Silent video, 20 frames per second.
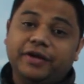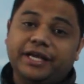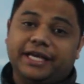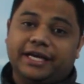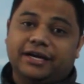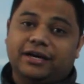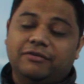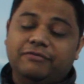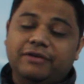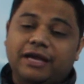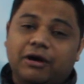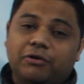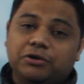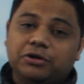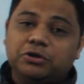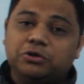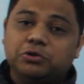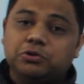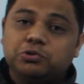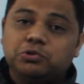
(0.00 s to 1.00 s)
here we are
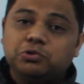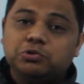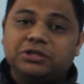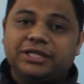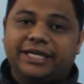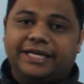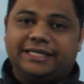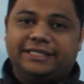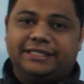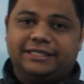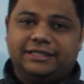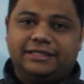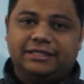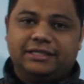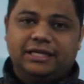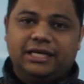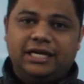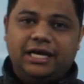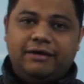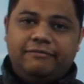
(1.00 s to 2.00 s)
going to do two things.
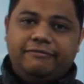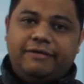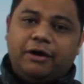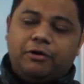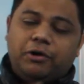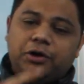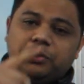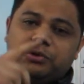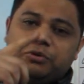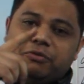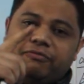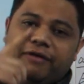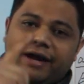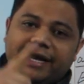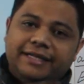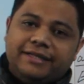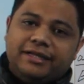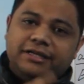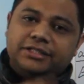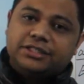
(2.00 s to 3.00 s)
We are going to
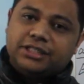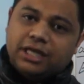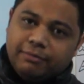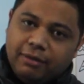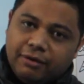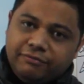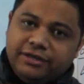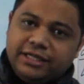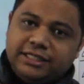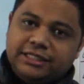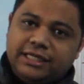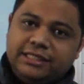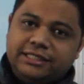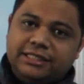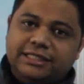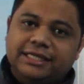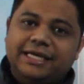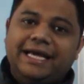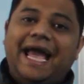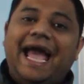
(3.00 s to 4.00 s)
find the sum of
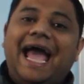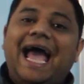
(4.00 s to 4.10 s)
digits